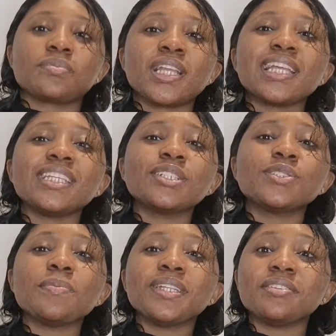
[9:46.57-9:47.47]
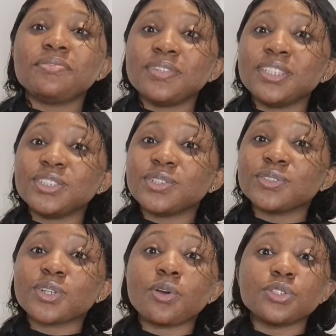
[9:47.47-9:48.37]
there's so many
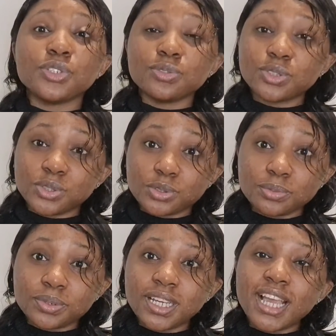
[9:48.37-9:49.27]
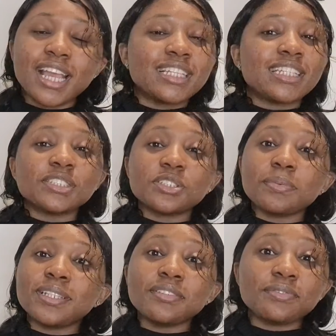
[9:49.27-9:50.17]
videos on YouTube, there's so
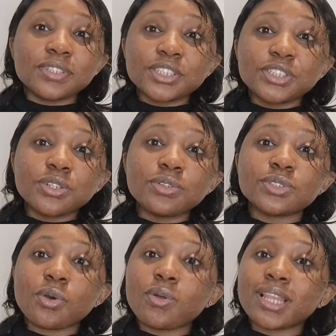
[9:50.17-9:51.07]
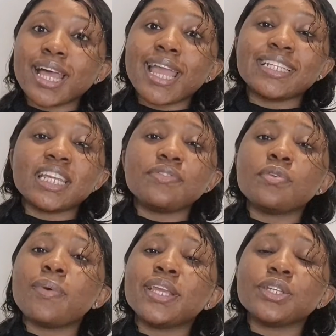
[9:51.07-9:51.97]
many videos online. Even
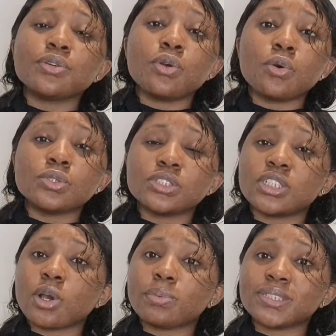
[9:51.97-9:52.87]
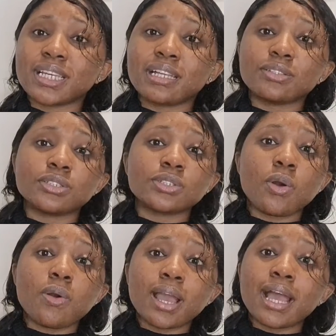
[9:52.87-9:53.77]
when you go to the
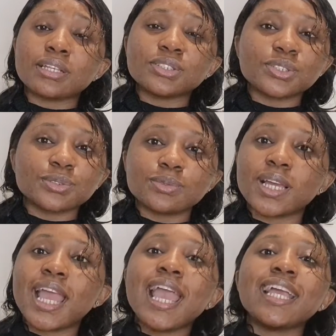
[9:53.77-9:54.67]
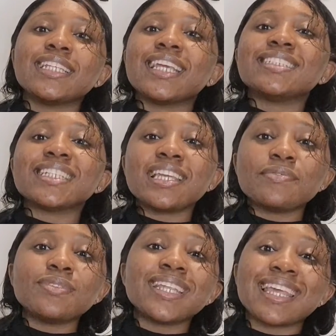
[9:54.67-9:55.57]
optical.org council, there's
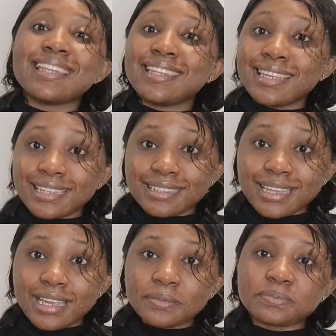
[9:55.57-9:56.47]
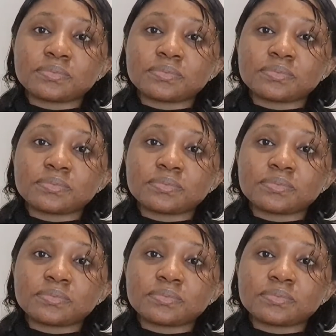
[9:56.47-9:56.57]
even a link there